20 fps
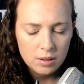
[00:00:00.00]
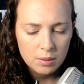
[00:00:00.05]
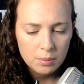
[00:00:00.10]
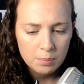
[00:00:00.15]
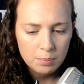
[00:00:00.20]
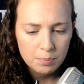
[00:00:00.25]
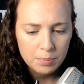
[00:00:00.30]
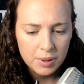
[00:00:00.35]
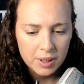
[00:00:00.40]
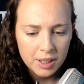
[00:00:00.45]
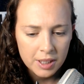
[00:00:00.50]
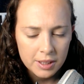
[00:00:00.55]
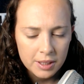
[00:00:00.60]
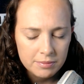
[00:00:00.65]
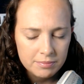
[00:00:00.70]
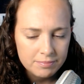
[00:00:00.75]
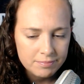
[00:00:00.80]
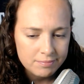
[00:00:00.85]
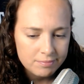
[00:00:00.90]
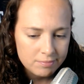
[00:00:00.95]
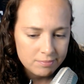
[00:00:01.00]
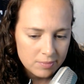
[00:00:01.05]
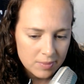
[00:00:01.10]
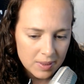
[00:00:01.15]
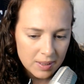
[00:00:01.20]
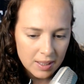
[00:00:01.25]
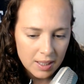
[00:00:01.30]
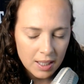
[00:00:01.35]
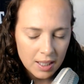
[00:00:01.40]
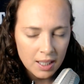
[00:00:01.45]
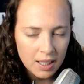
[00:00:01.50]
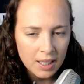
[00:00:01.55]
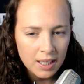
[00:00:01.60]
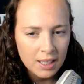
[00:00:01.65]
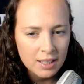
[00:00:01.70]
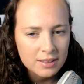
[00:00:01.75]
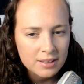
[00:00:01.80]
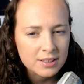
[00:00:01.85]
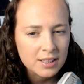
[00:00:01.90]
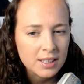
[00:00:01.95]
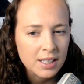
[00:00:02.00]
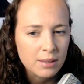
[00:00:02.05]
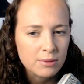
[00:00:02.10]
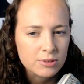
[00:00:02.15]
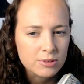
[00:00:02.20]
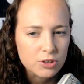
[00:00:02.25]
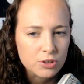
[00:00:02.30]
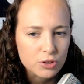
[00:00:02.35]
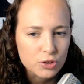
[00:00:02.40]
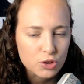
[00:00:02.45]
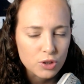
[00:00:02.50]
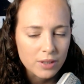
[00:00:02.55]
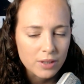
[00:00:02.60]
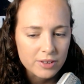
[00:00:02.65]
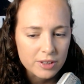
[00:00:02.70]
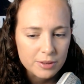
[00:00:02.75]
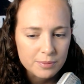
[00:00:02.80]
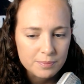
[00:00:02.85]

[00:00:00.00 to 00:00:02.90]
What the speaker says: But I'll say that one's on Trevor.